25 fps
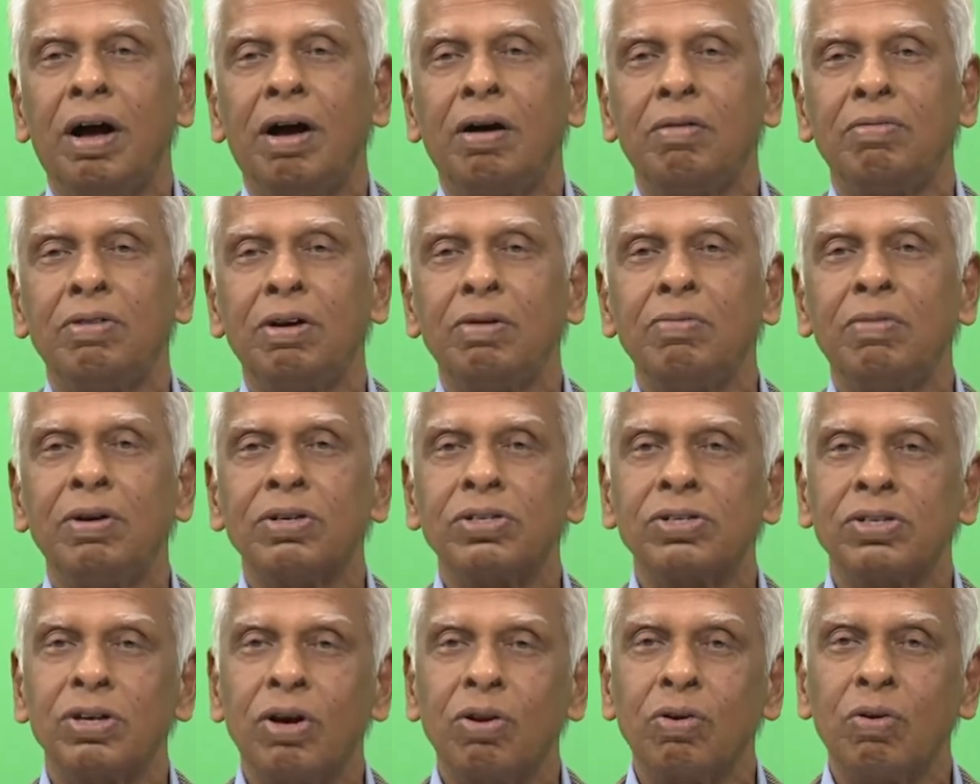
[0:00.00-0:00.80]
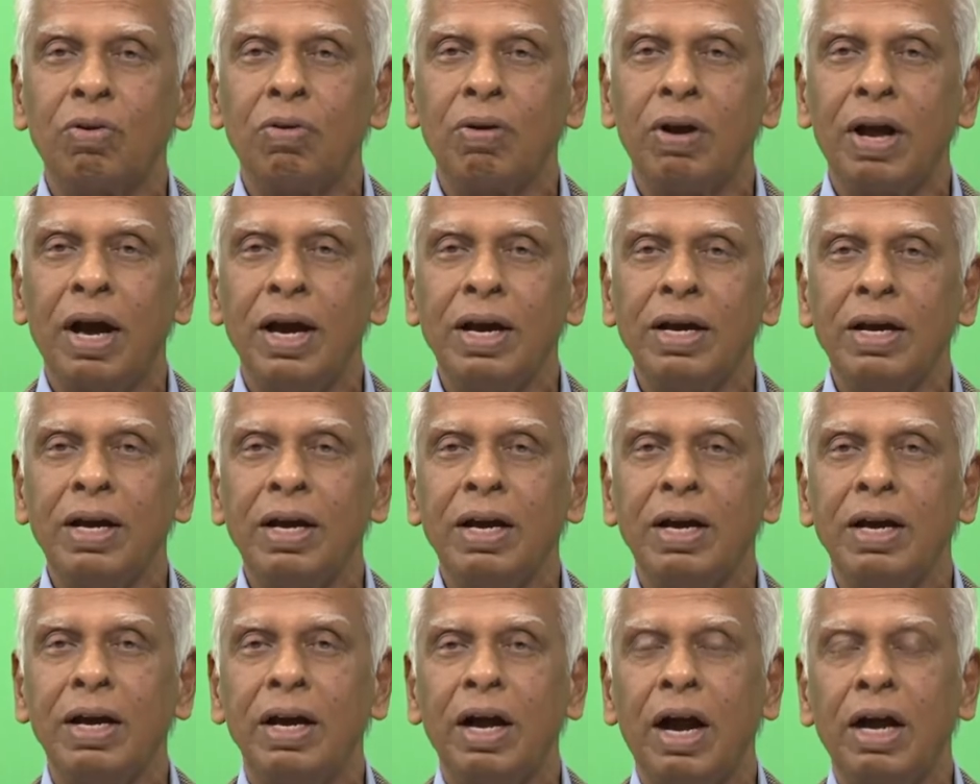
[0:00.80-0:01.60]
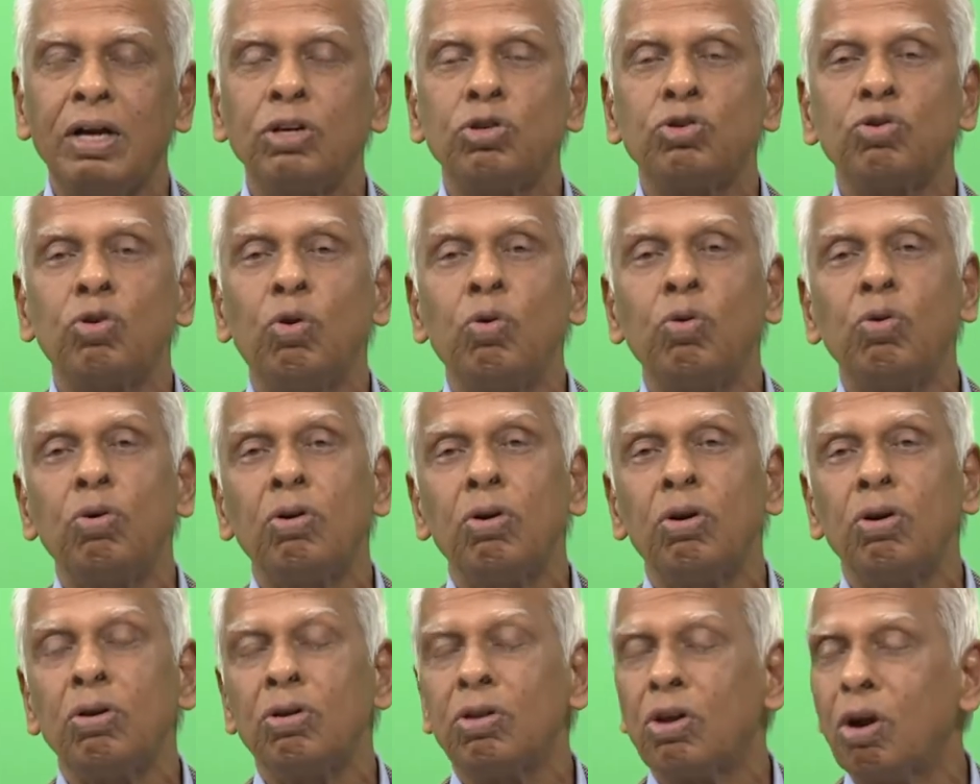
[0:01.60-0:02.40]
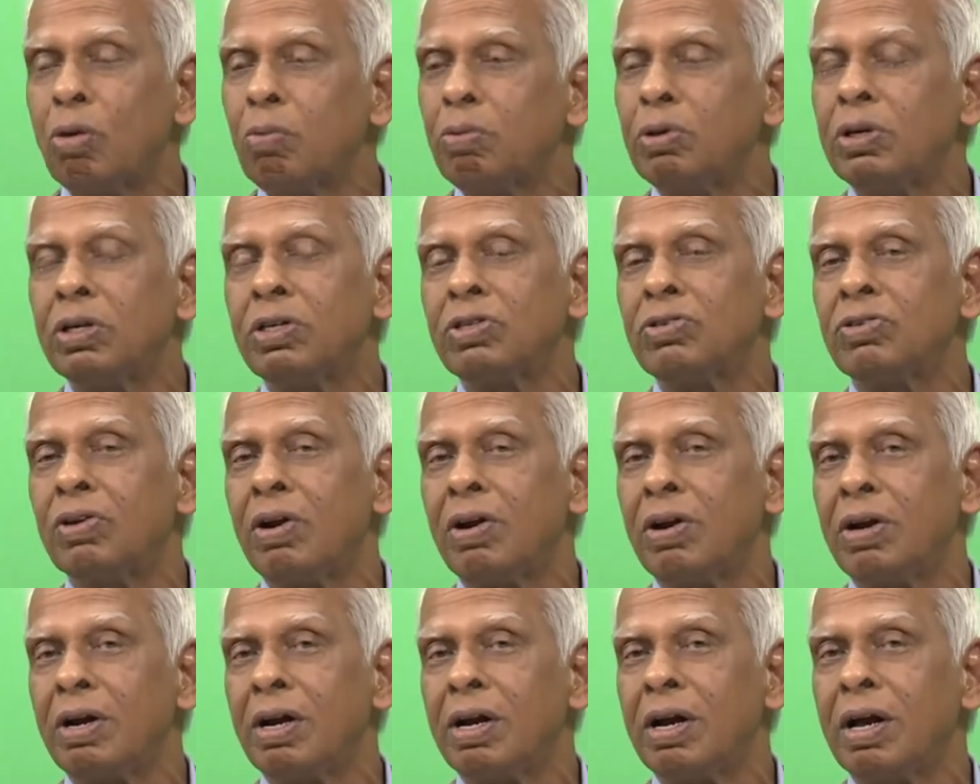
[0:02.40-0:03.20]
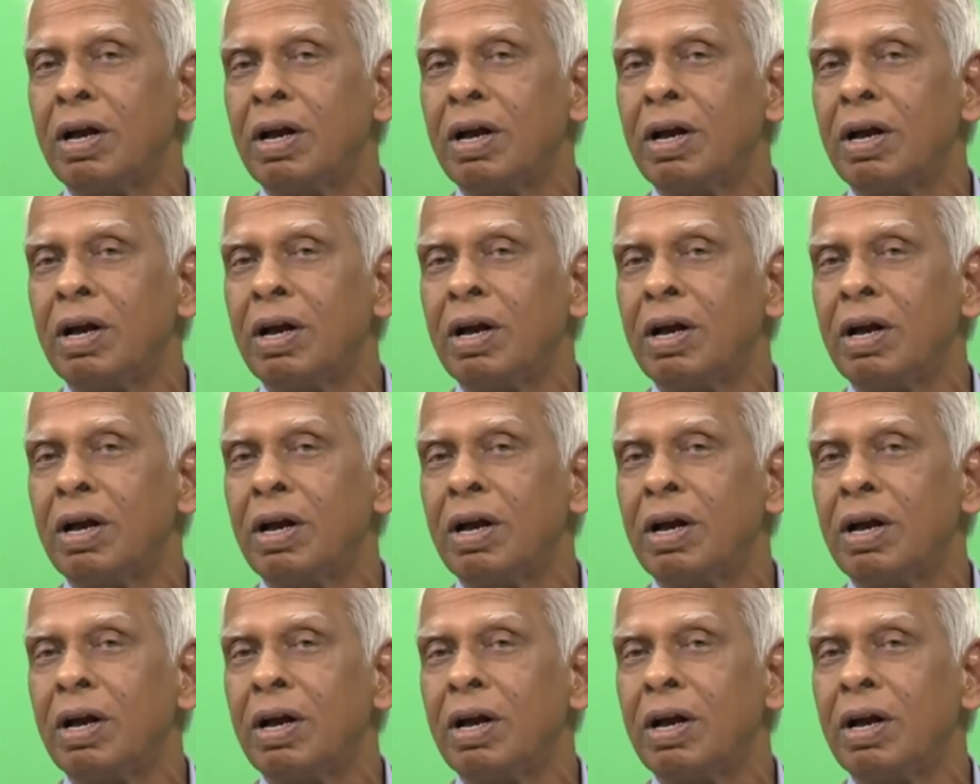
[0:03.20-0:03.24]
Bhima's son would die, and so would Draupadi's children.